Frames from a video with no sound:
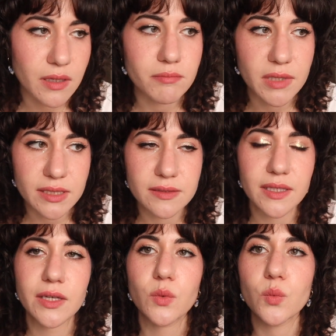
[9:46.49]
it means
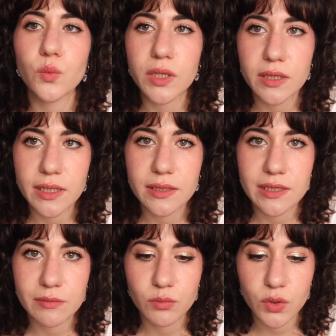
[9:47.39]
like really
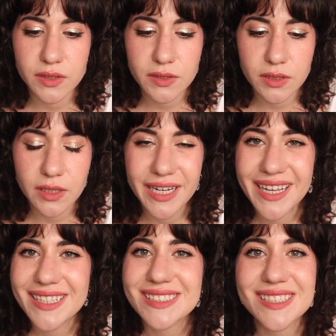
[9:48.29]
deep moisture.
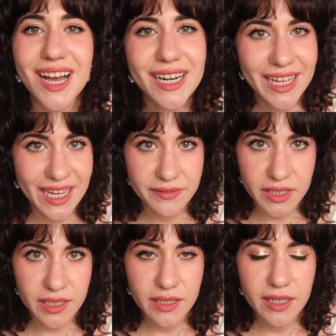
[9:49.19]
It's not
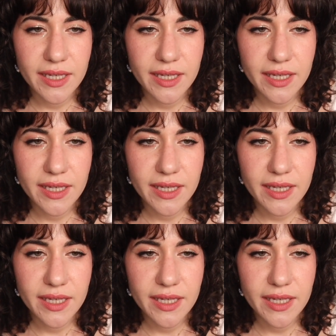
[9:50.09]
heavy.